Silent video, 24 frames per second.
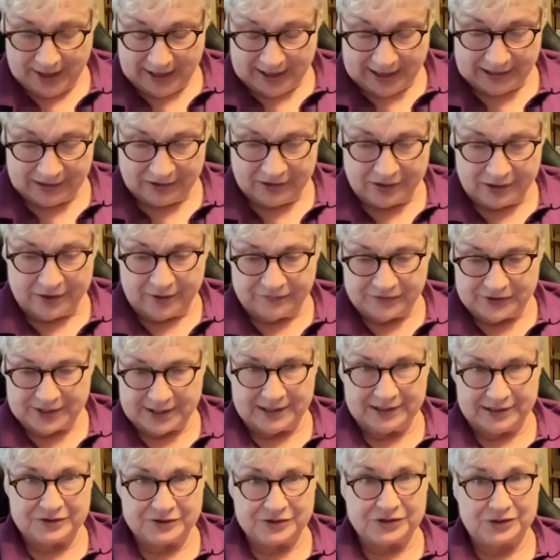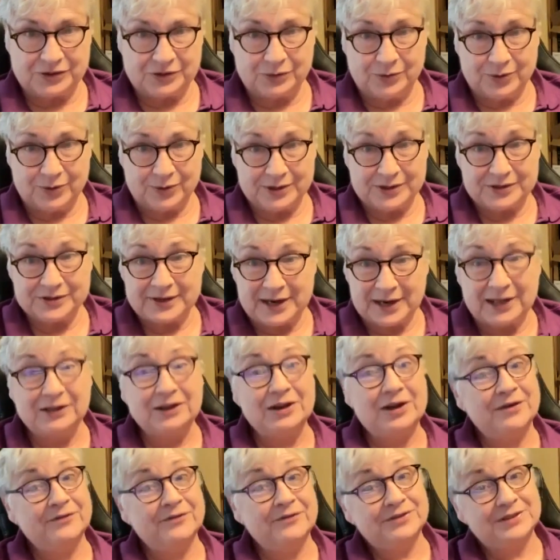I love telling stories, and I
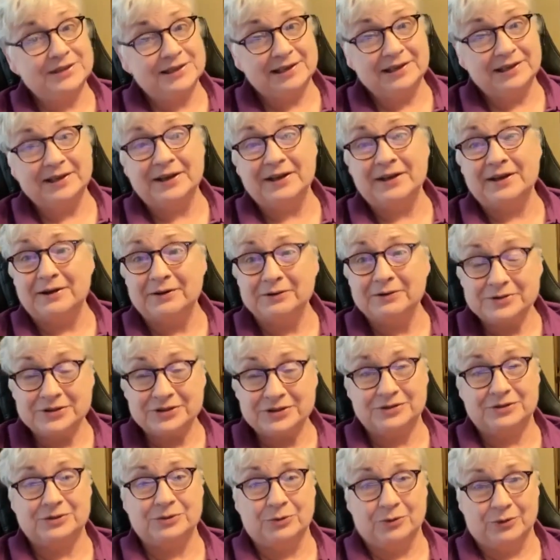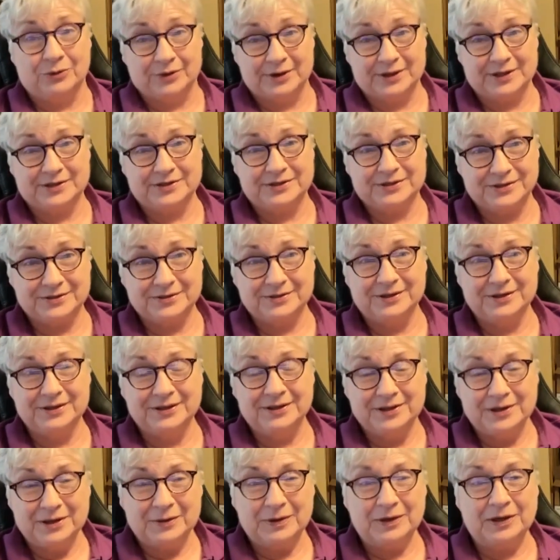love telling ghost stories
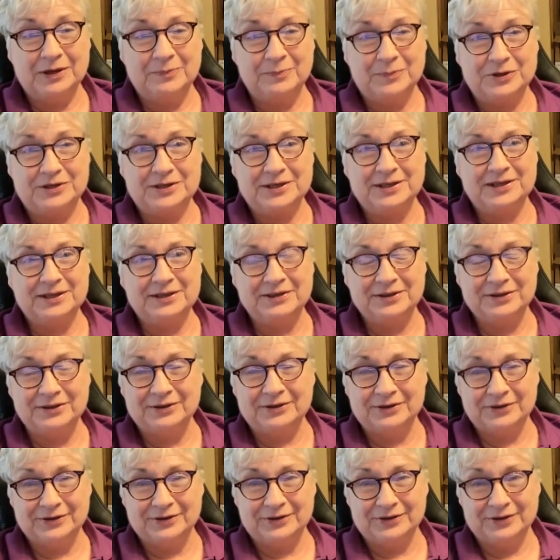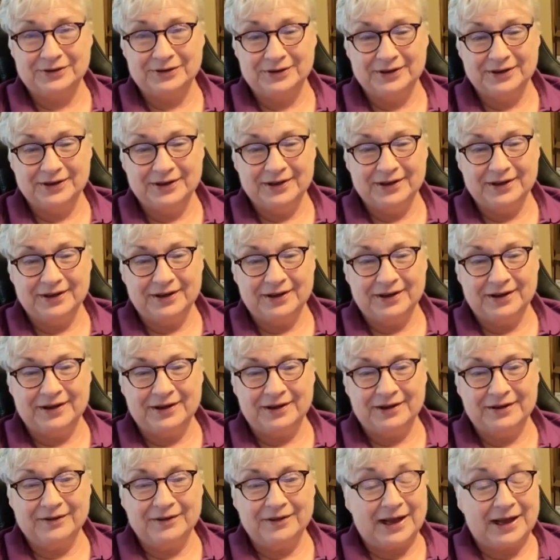in particular.
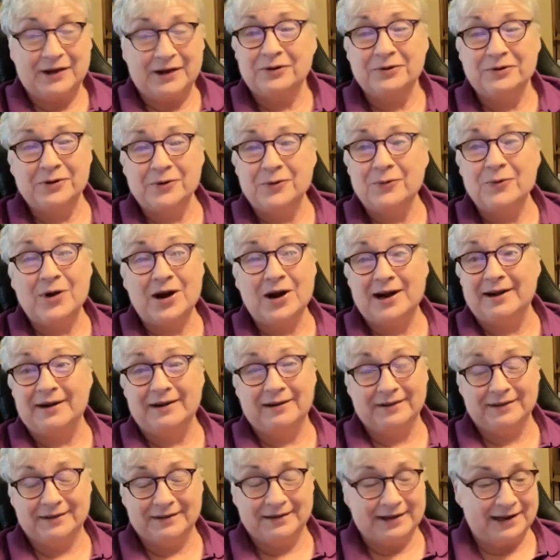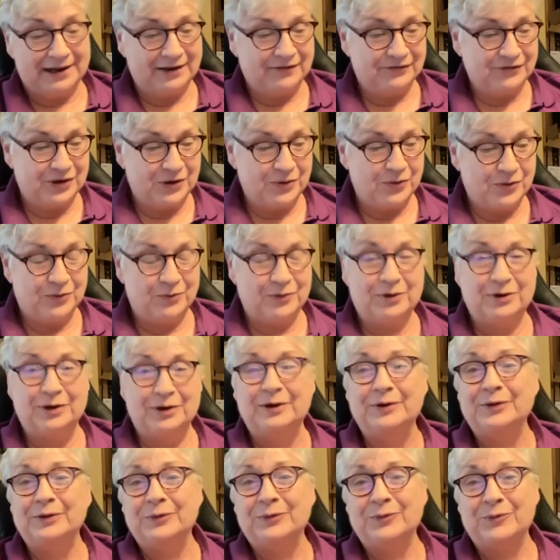I don't know why. I have no
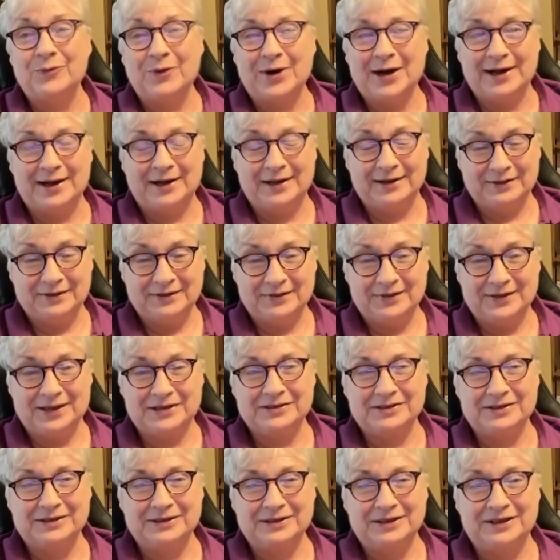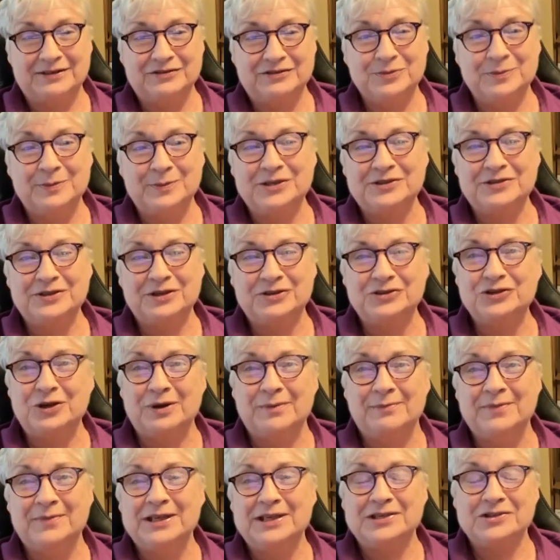clue why that gives me such
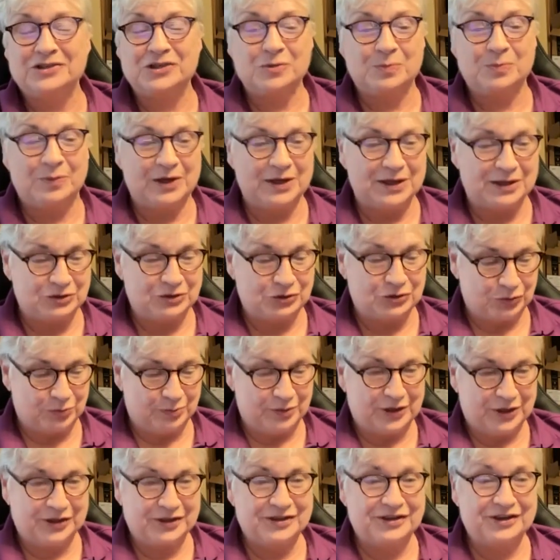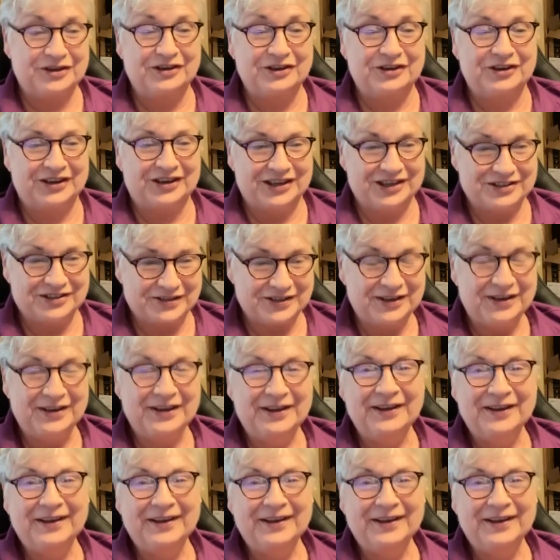immense pleasure, but it does.